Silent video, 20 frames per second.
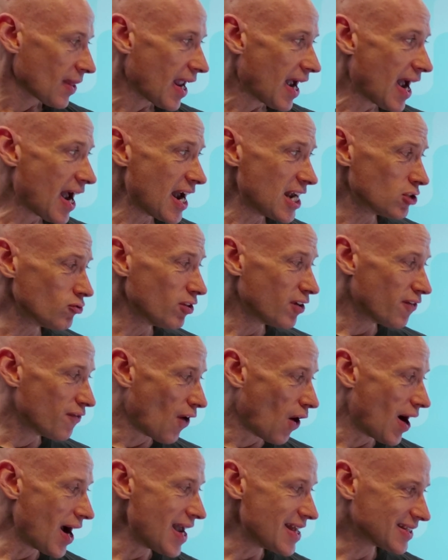Azure
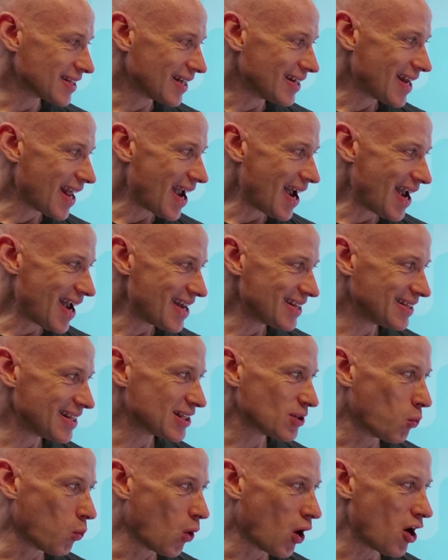Advisor now has
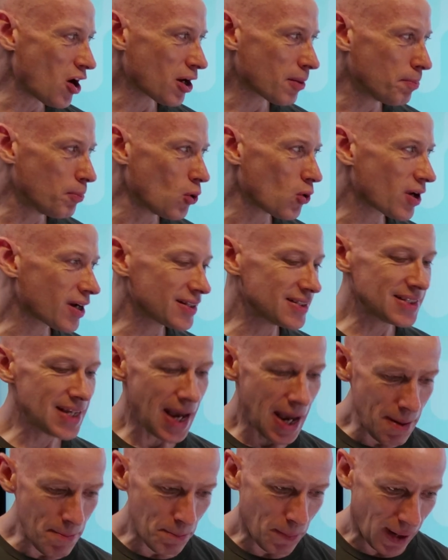this workbook
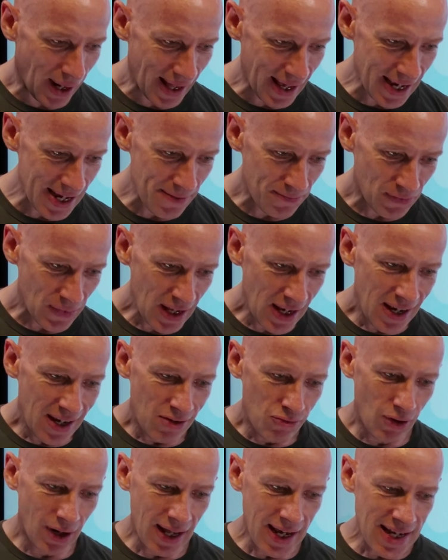template
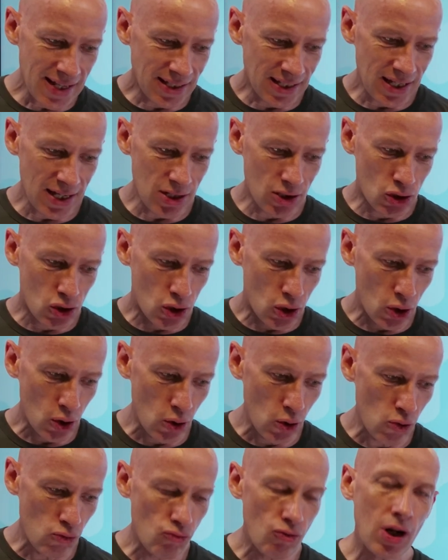related
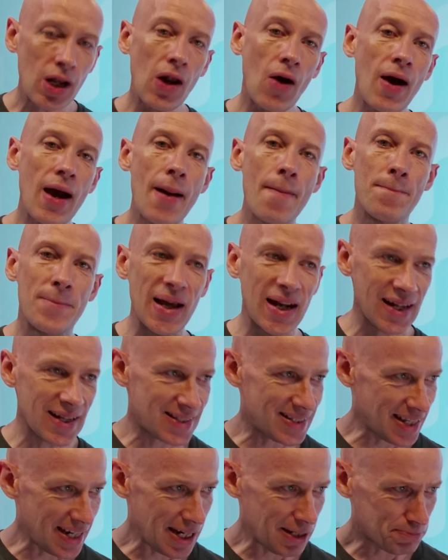to
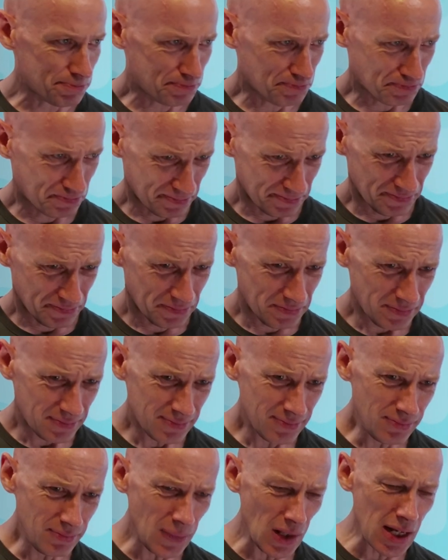reliability.
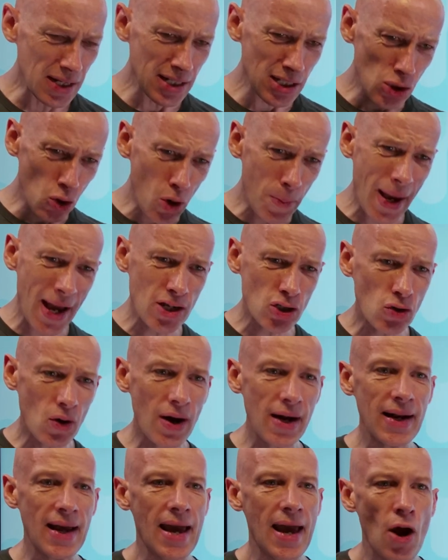And it's all about
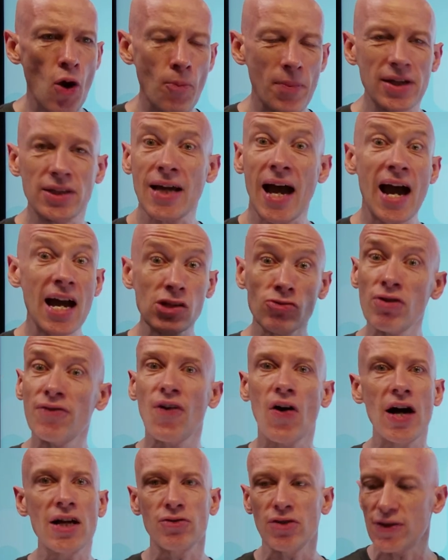trying to help me. So Azure
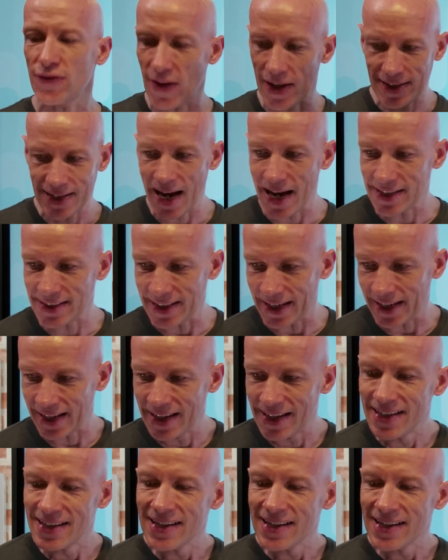Advisor is fantastic.